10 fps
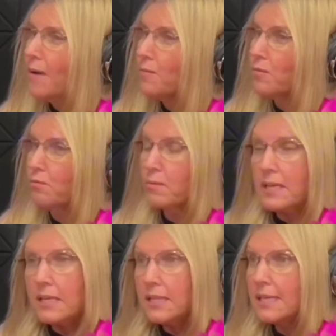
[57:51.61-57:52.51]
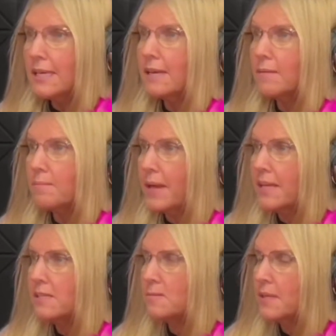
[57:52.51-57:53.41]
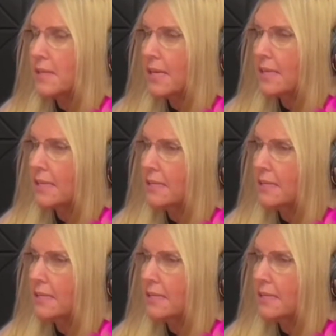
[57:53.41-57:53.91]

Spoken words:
really makes me think,